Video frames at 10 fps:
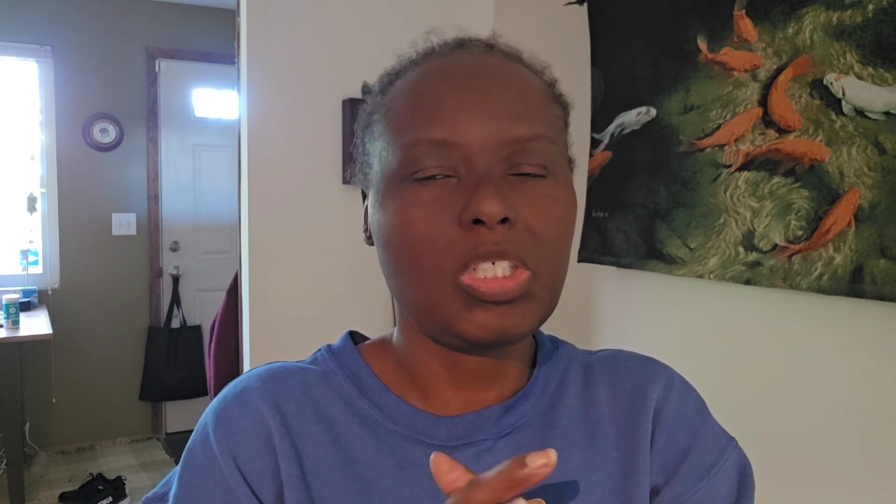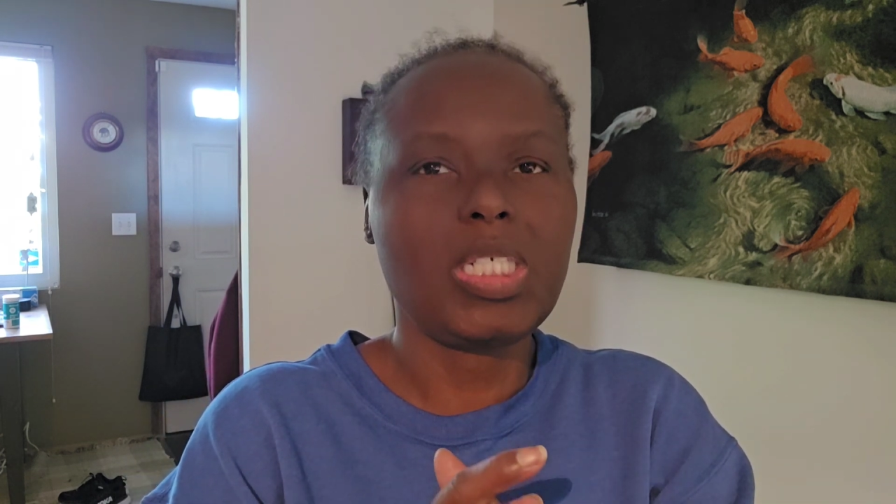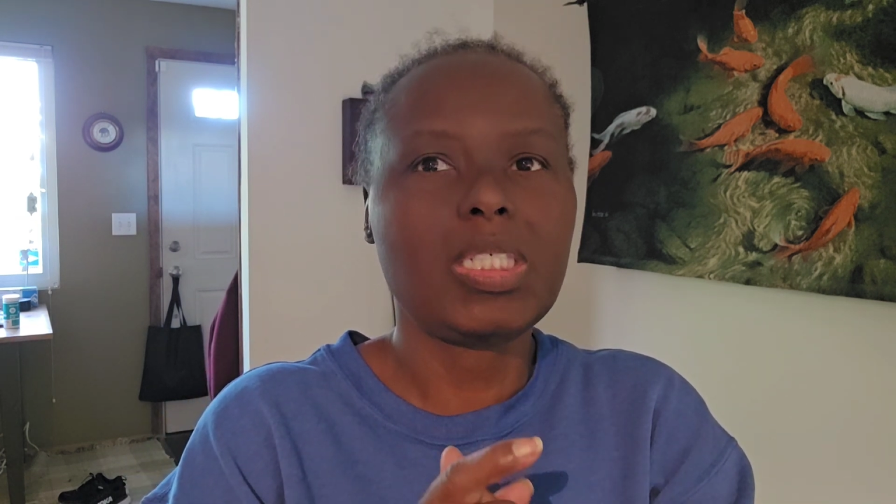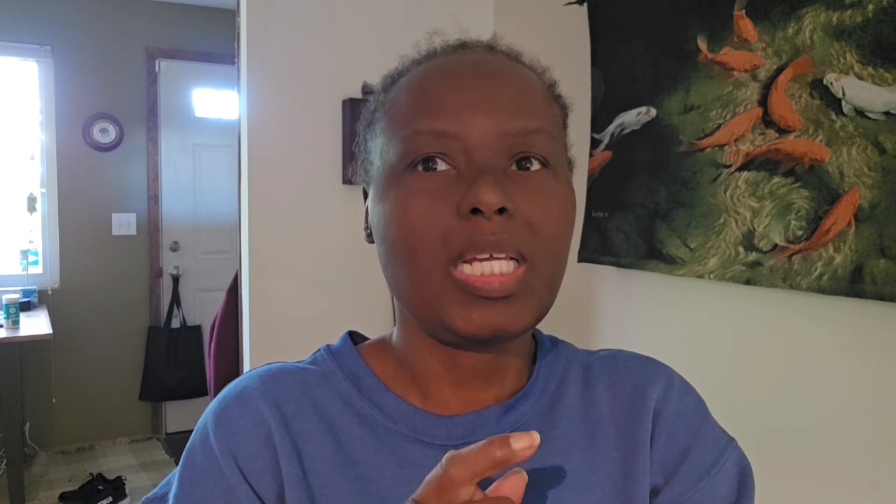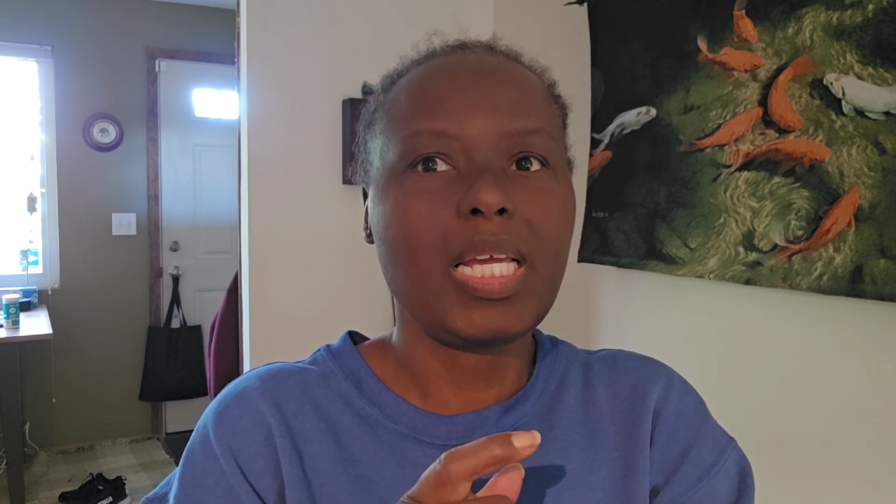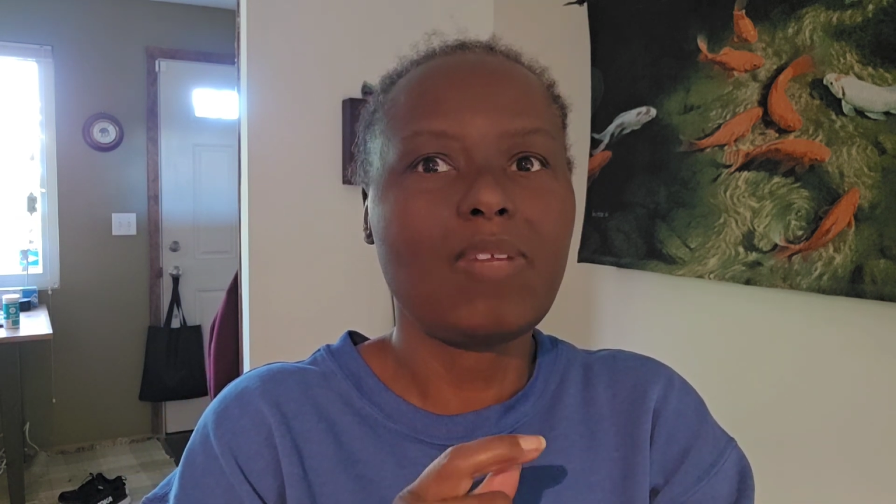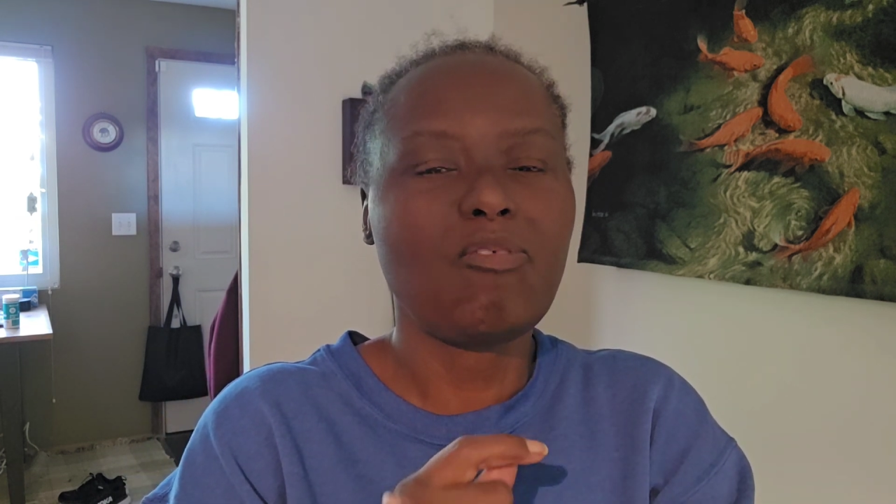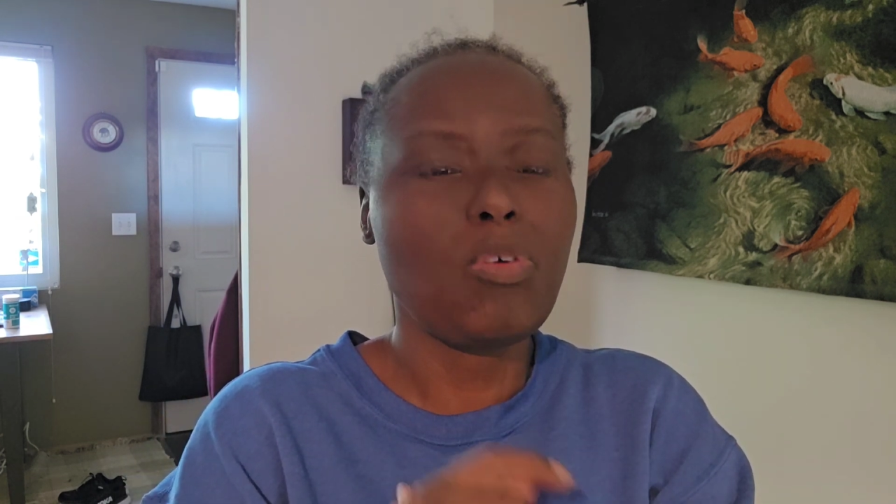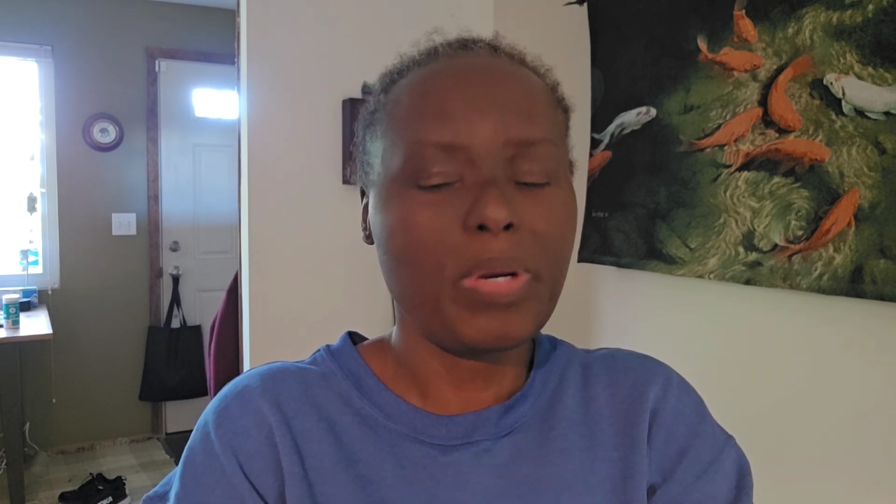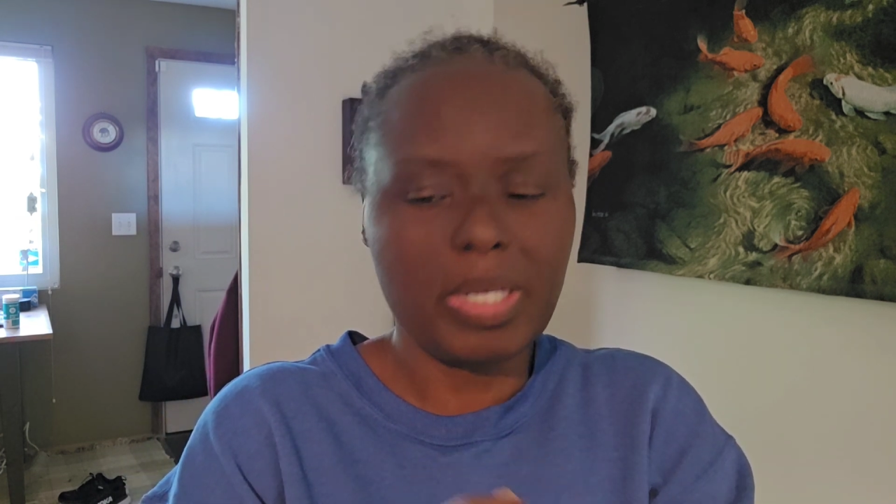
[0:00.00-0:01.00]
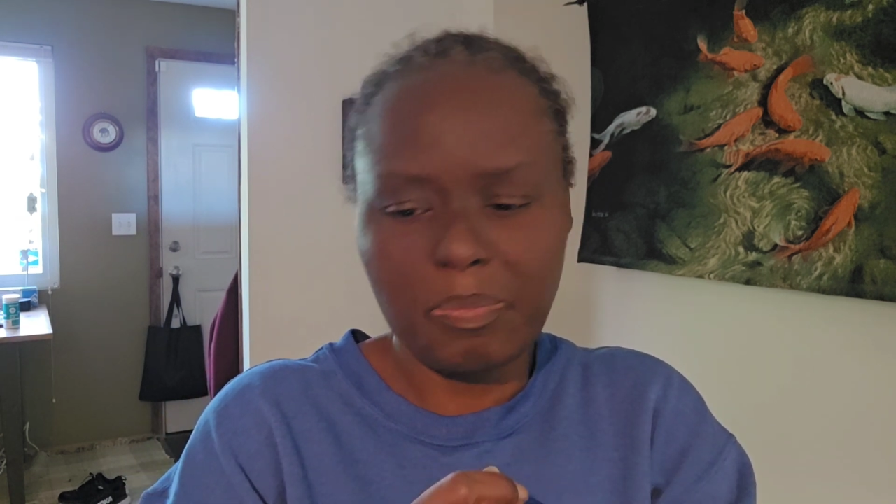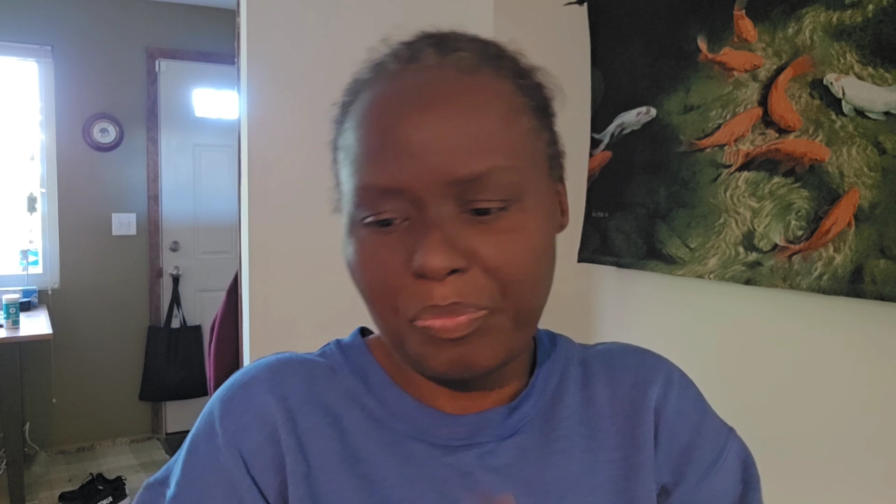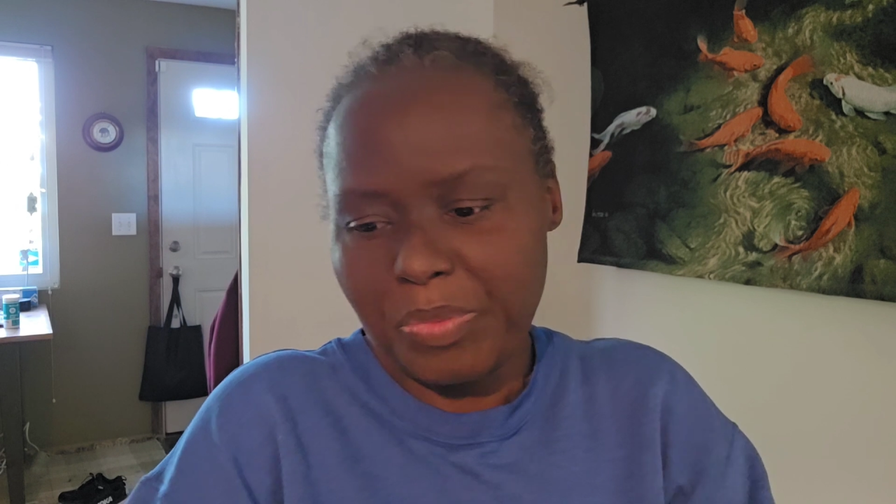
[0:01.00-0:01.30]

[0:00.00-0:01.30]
she's in Florida.